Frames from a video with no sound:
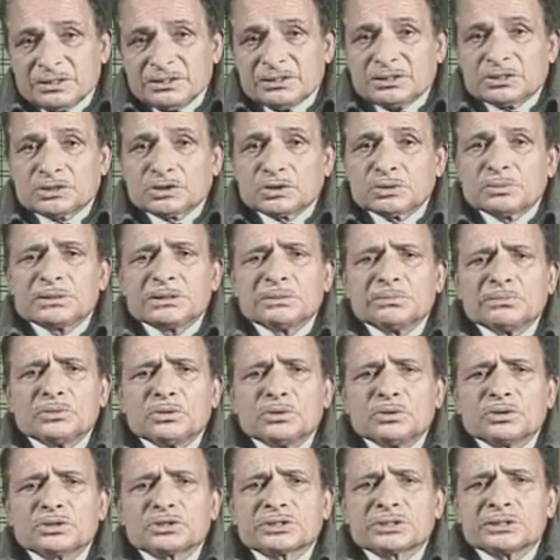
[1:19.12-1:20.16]
this should be the
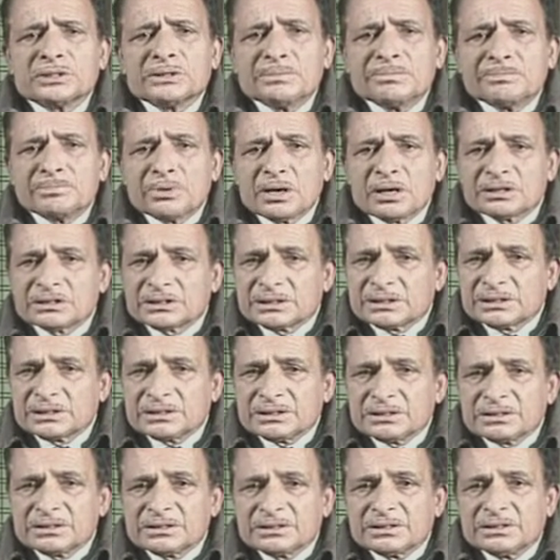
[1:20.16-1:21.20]
most
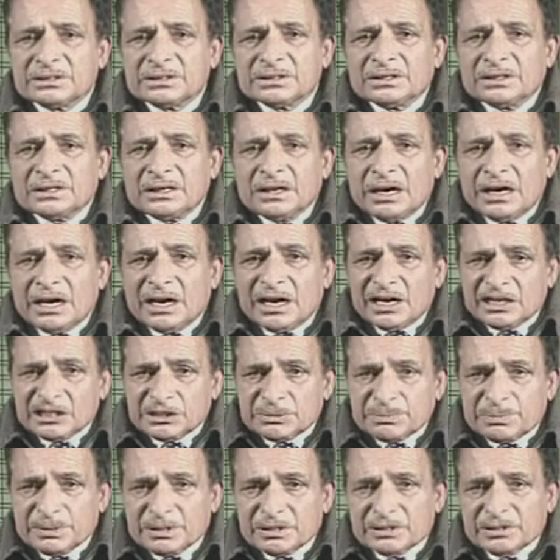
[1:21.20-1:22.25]
important
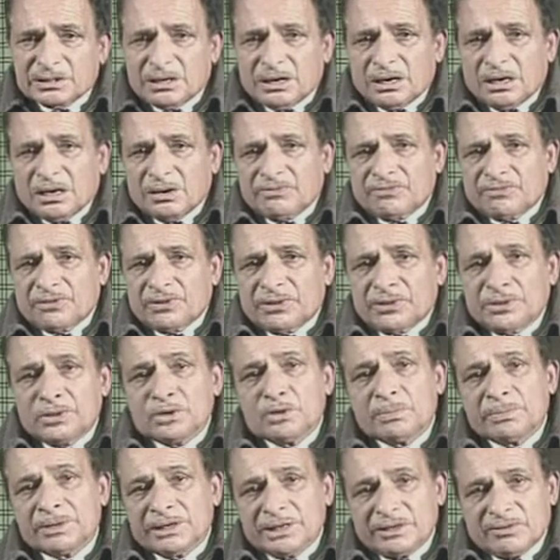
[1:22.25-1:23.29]
aspect of
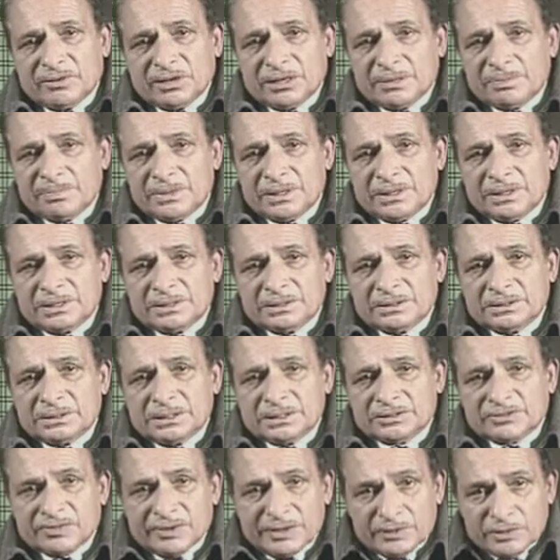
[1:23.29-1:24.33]
human development.
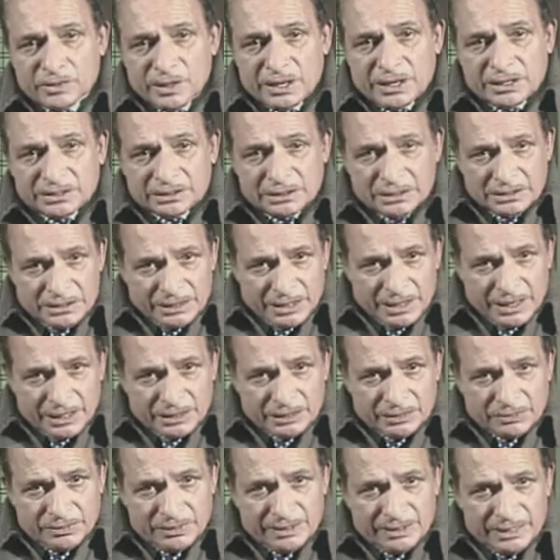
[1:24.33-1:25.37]
That's why we are
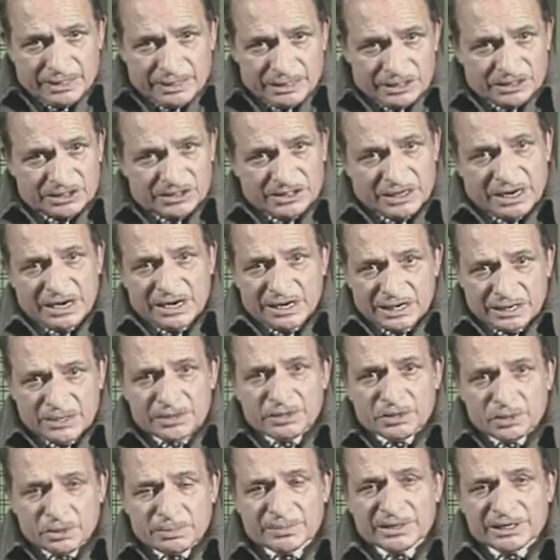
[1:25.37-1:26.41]
actually understanding
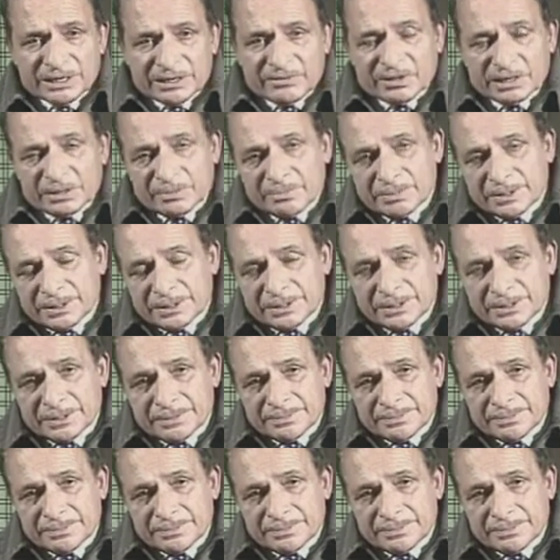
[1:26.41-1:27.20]
human development.